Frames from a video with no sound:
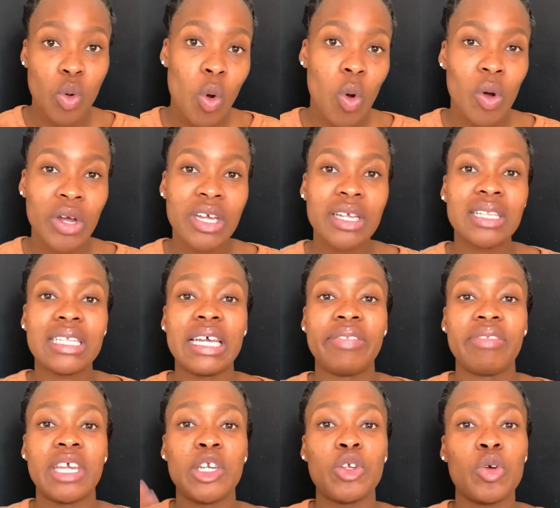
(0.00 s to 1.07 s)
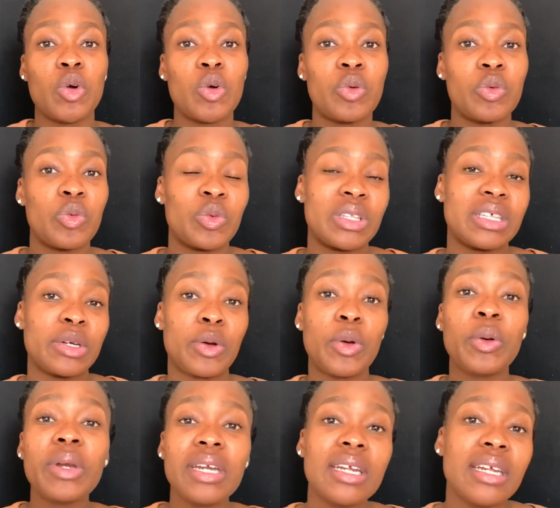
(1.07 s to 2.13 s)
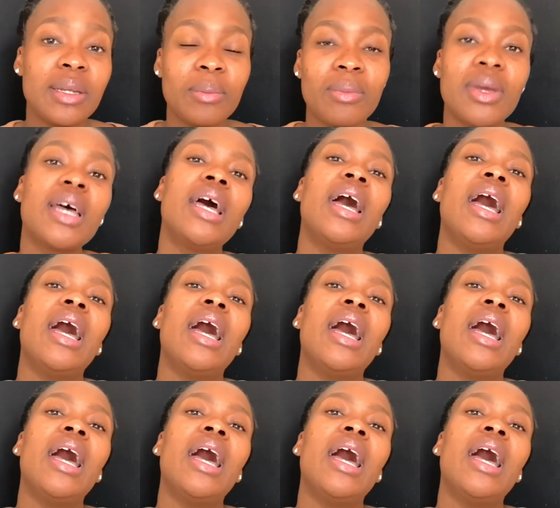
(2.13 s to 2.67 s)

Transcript: oil and then you go with a cream